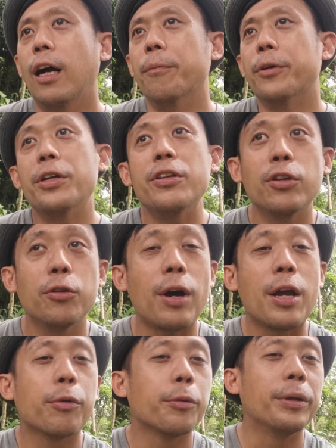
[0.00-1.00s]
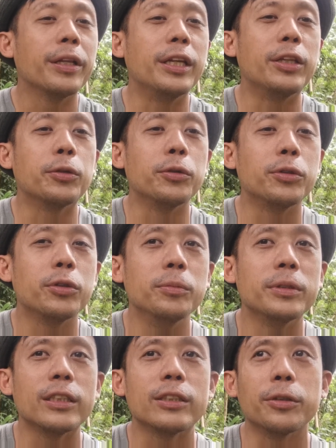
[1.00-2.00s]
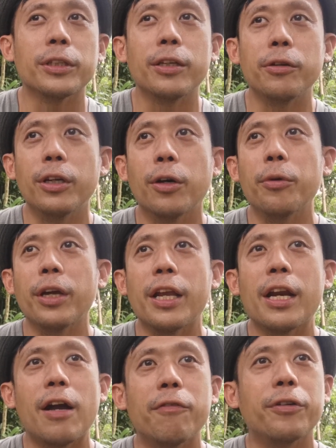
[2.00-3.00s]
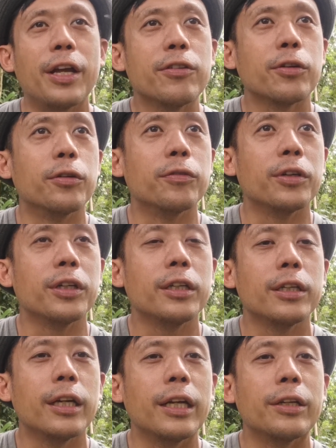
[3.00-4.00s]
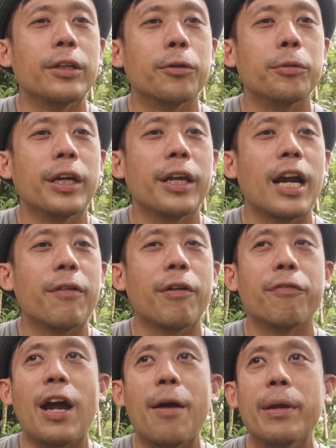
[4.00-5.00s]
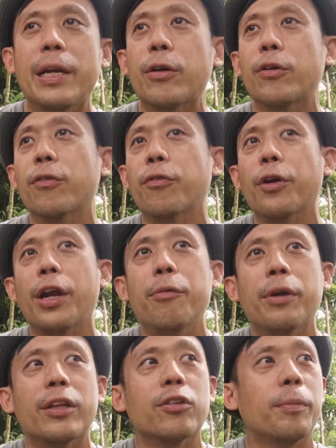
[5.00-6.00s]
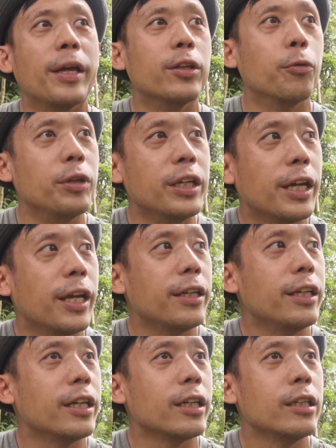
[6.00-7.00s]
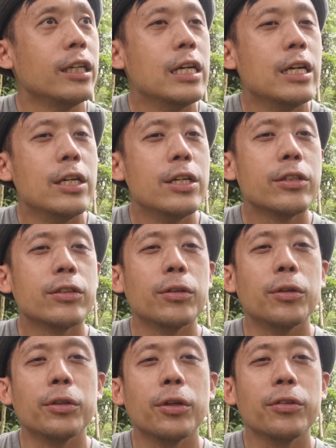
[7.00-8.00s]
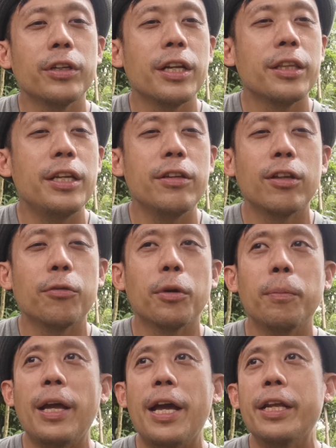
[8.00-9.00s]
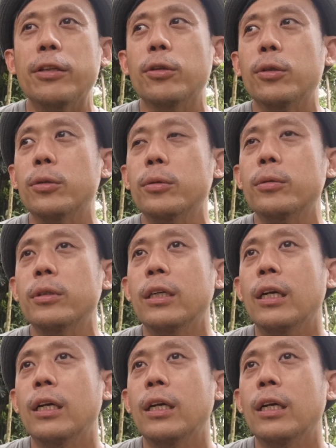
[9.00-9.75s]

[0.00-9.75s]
The reason why we're building 2 rooms is so that, you know, we can have friends over, and, you know, we can have our family over and we can spend the weekend here. So those are the things that we're planning to do.